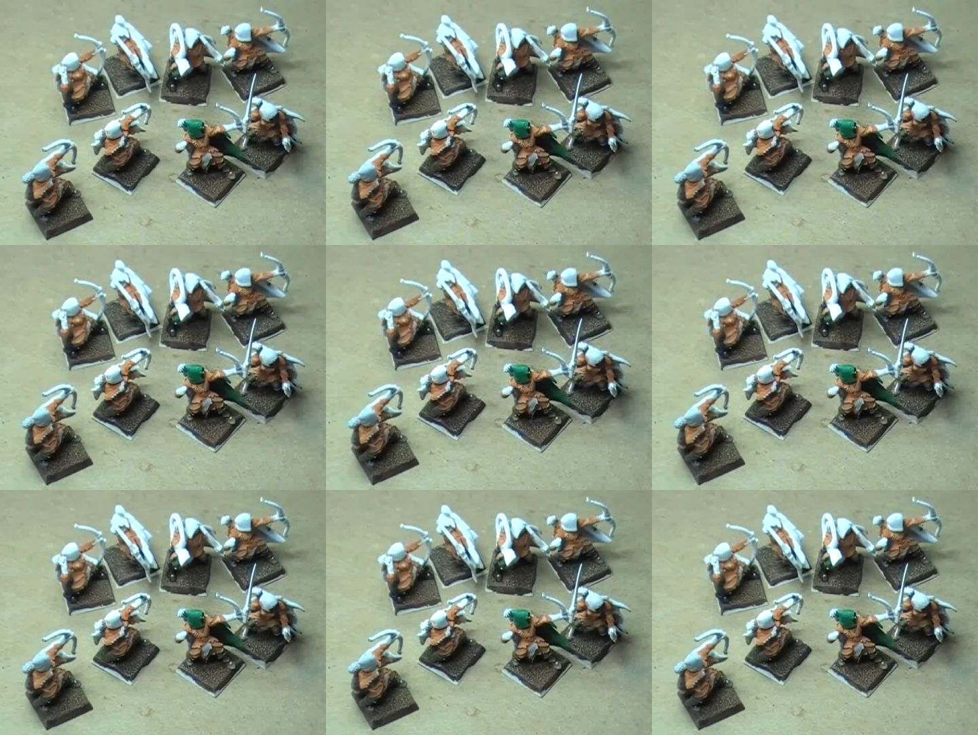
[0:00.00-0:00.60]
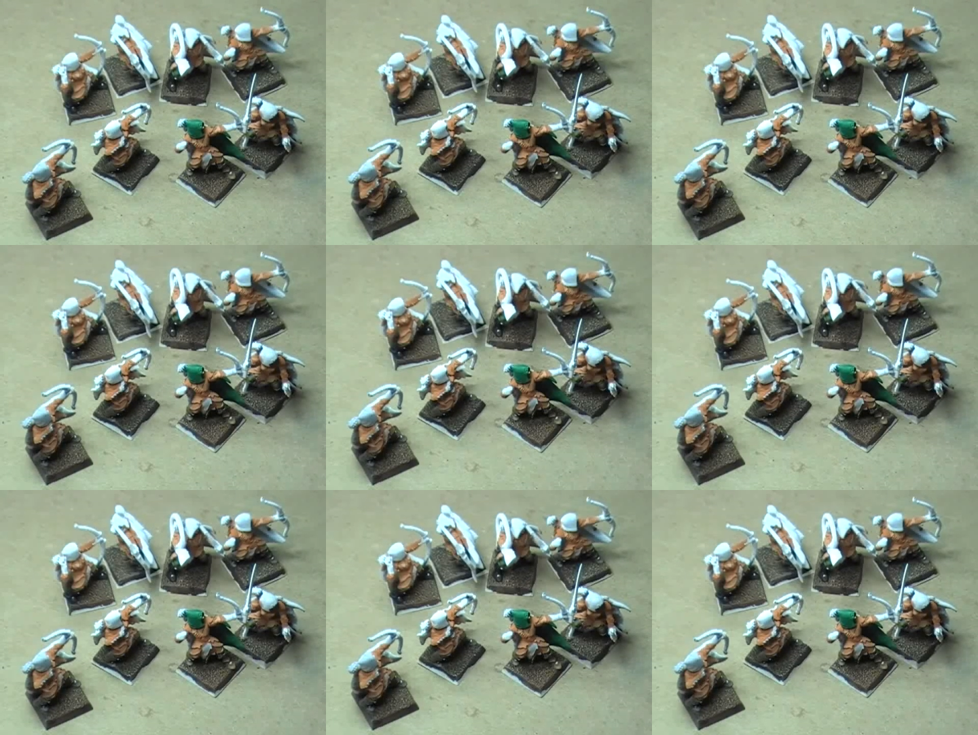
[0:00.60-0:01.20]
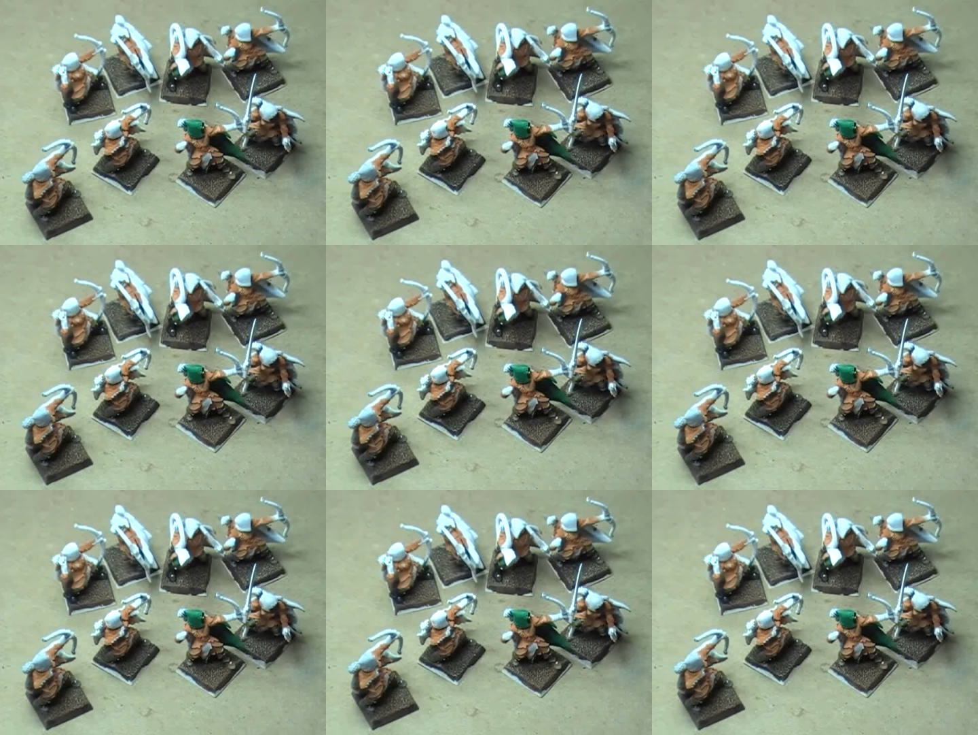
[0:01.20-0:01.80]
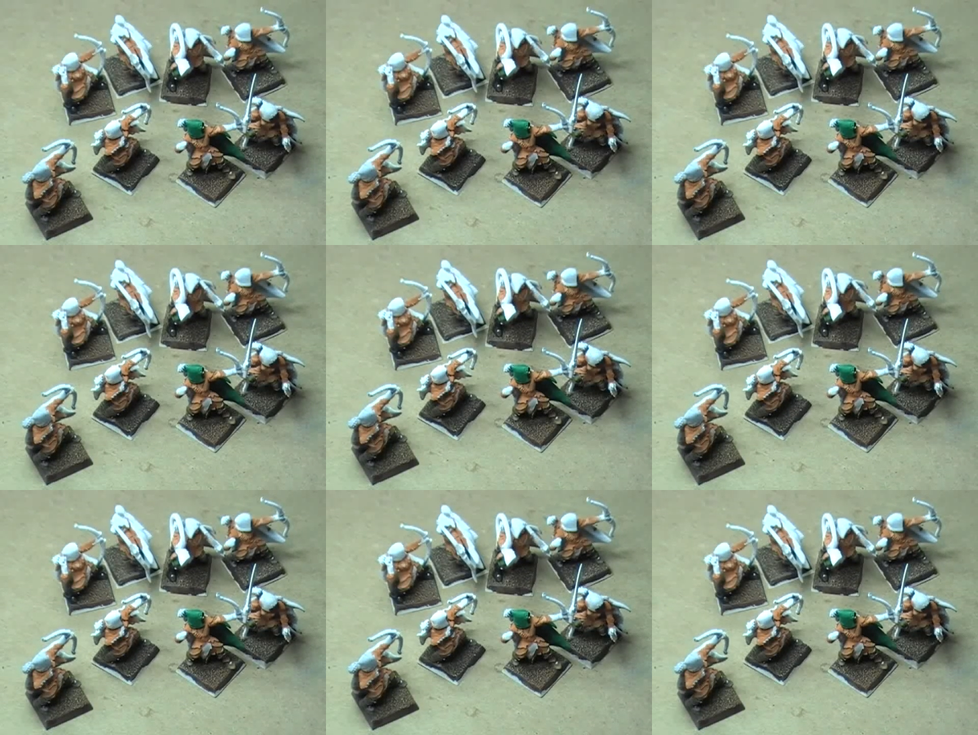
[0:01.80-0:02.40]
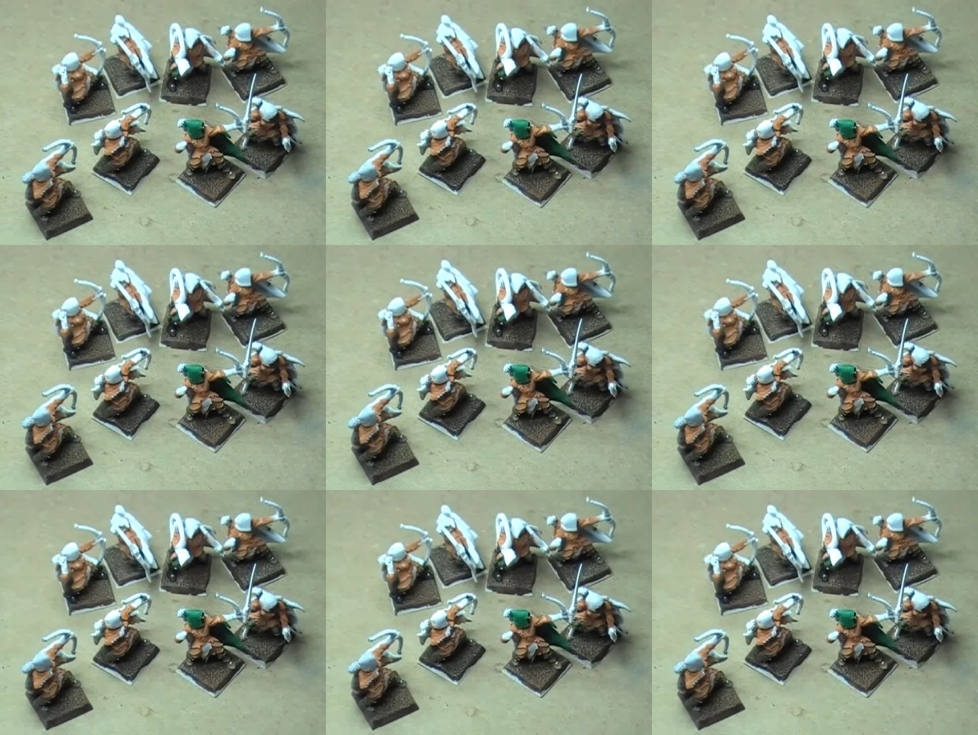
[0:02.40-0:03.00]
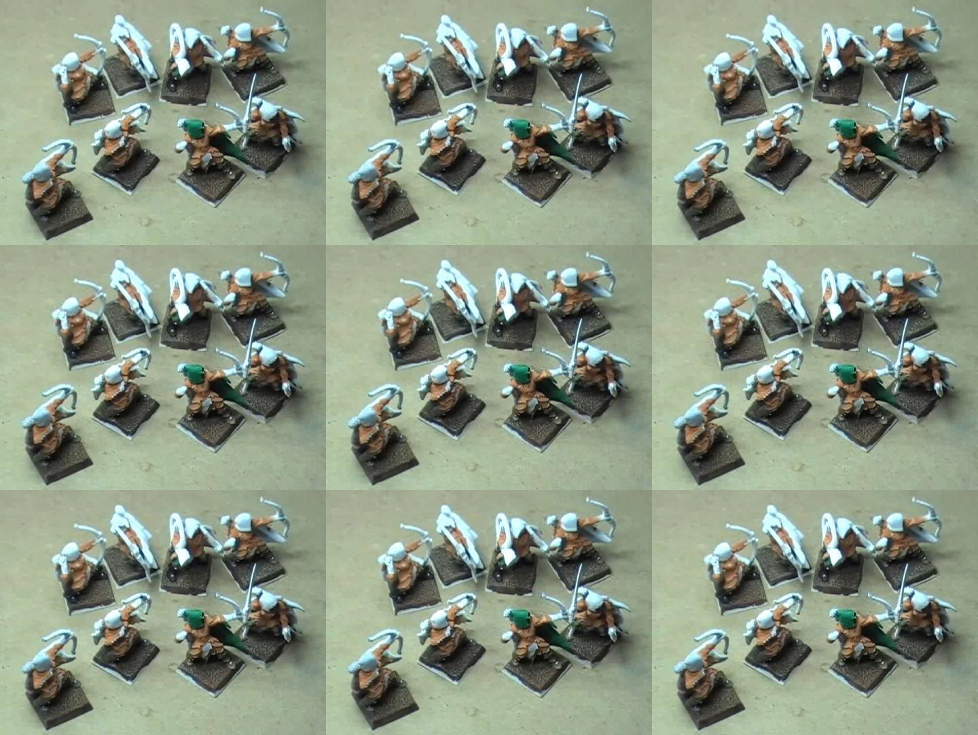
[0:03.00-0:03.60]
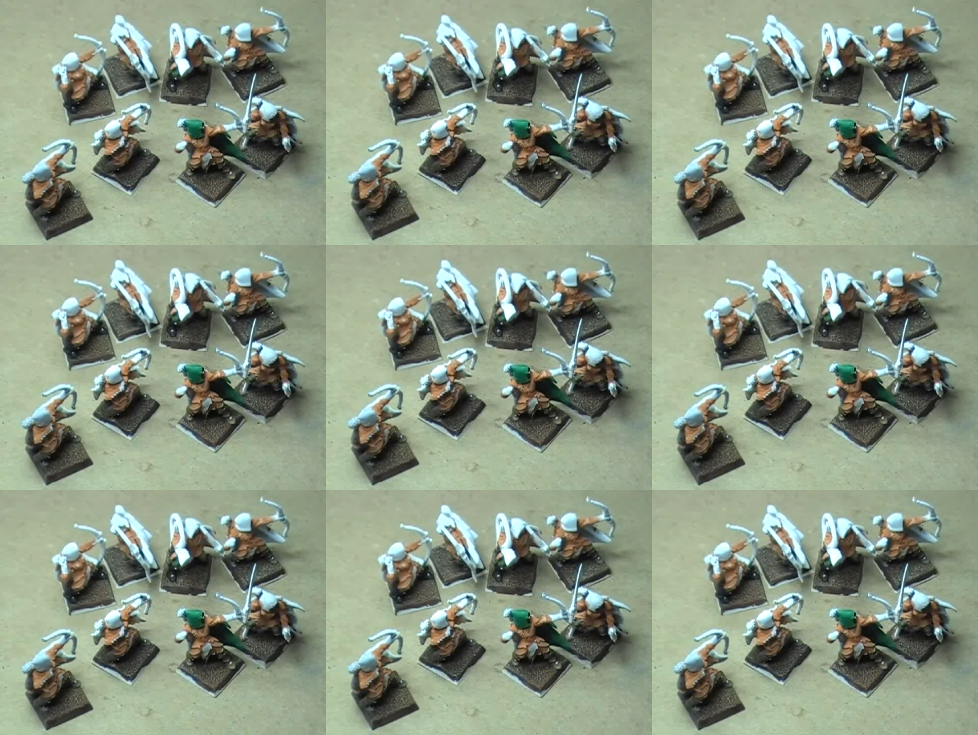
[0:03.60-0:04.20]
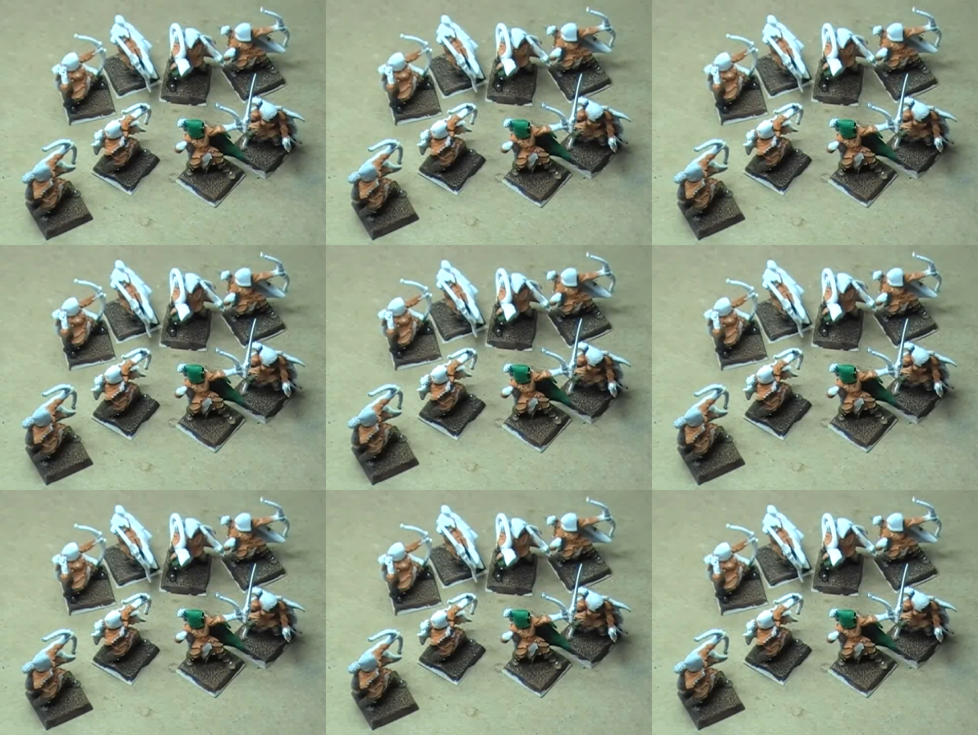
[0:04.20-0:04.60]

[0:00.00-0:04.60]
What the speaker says: (no speaker visible)